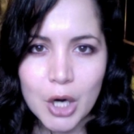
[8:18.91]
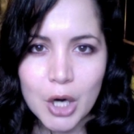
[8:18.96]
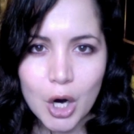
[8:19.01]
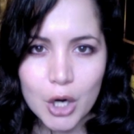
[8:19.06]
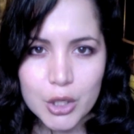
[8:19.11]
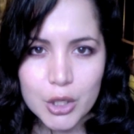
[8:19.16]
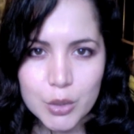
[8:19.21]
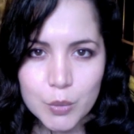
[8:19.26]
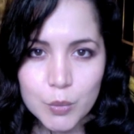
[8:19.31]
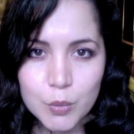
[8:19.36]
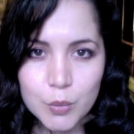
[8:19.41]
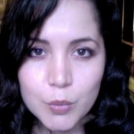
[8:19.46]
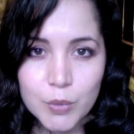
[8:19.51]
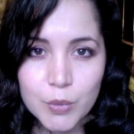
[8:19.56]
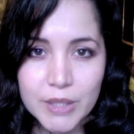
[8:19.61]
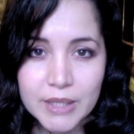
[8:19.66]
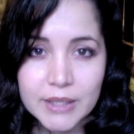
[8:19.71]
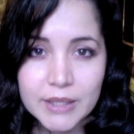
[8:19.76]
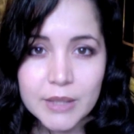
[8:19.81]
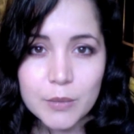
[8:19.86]
Are you
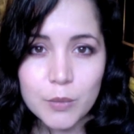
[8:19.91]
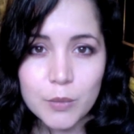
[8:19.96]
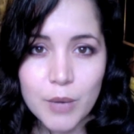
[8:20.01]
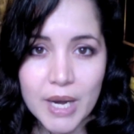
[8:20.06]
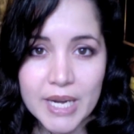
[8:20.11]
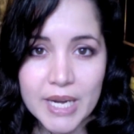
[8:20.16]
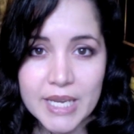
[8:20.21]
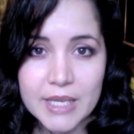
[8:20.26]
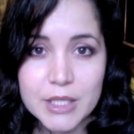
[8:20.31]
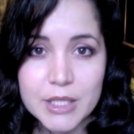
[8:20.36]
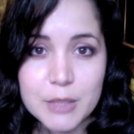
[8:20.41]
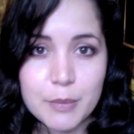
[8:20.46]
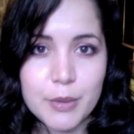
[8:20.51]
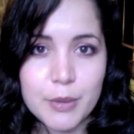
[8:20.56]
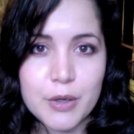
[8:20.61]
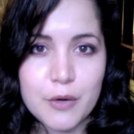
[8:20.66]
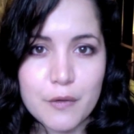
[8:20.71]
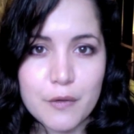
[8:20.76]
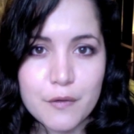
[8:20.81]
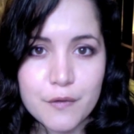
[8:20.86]
really ready to put
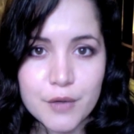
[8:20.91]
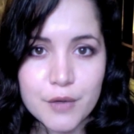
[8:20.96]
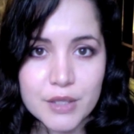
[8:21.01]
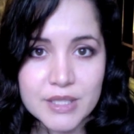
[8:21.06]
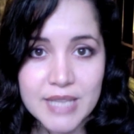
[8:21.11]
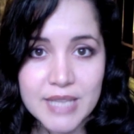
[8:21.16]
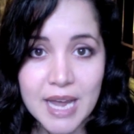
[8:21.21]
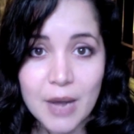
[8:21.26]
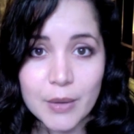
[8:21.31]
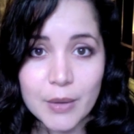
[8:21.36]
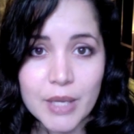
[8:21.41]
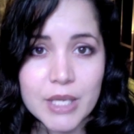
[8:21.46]
your foot down